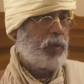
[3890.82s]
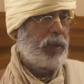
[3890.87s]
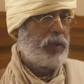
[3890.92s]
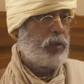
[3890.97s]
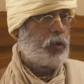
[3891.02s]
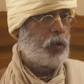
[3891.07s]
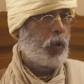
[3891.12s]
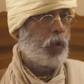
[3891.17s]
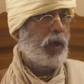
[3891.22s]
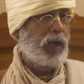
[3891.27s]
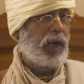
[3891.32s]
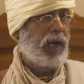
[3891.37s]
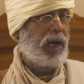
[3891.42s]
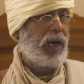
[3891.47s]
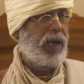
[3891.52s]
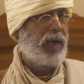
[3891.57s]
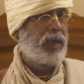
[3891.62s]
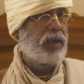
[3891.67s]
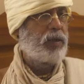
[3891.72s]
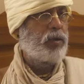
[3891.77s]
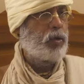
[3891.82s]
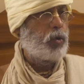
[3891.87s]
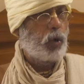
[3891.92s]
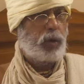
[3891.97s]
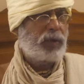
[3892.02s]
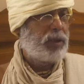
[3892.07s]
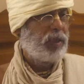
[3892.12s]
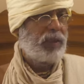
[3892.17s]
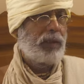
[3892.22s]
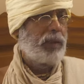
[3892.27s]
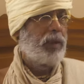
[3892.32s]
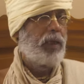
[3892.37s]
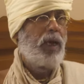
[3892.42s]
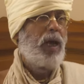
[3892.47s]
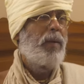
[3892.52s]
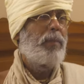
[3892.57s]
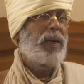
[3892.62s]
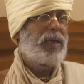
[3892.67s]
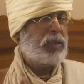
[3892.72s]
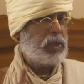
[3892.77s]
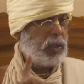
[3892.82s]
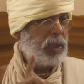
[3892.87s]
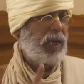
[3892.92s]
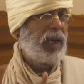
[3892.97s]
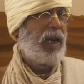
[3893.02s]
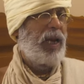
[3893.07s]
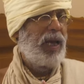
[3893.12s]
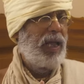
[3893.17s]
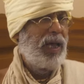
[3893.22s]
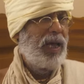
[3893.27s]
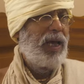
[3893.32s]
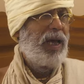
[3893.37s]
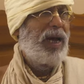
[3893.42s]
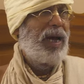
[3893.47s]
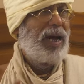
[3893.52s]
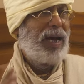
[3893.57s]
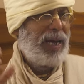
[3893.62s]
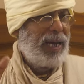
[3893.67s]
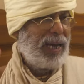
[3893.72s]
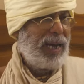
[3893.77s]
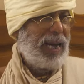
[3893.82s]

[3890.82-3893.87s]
with yoga, Jogsiddhi. But still, I